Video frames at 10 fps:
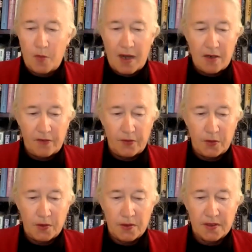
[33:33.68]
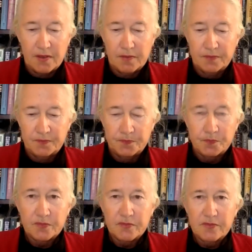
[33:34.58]
biofuels.
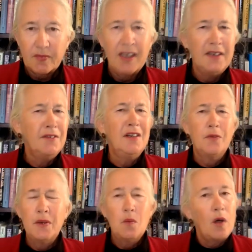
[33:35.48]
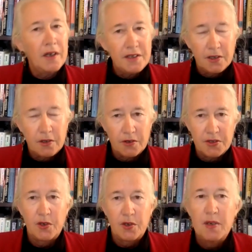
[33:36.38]
Even if we wanted to grow
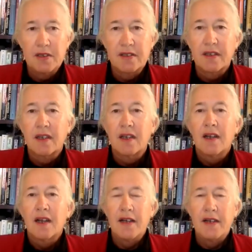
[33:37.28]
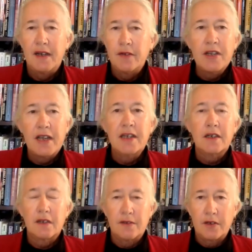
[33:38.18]
soybeans on every
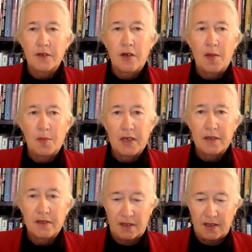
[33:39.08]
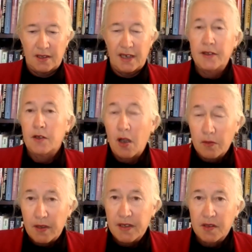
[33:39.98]
acre of our cropland, and they're
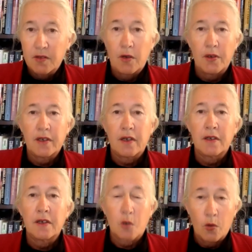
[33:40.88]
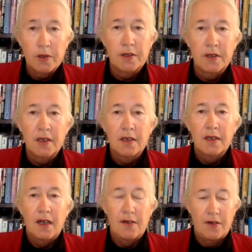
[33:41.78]
already growing on a quarter
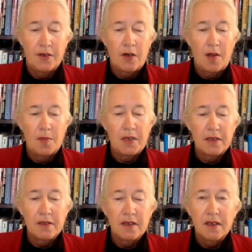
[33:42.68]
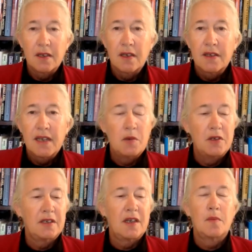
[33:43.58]
of our cropland, they
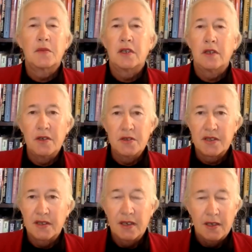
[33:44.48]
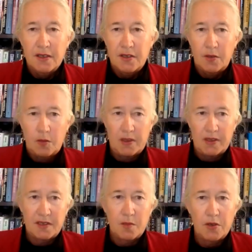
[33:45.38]
wouldn't come close to
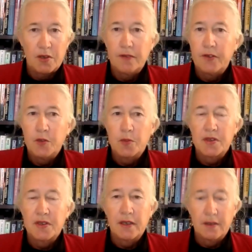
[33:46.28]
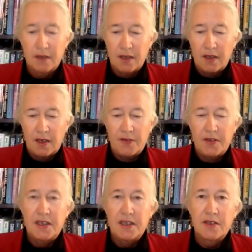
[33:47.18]
replacing more than a few percent of the
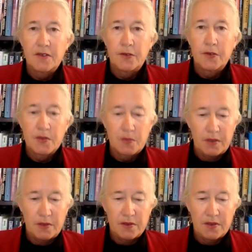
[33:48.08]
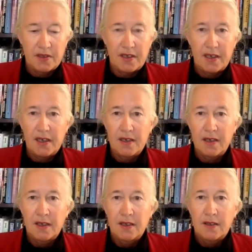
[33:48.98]
diesel fuels we use today
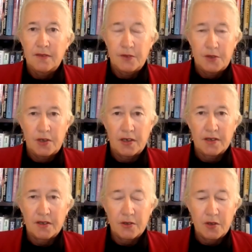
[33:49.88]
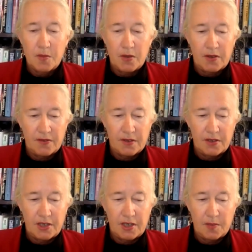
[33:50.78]
for trucks, locomotives, and
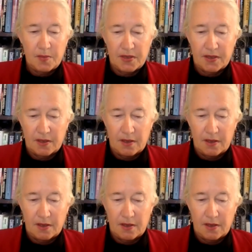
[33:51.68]
ships.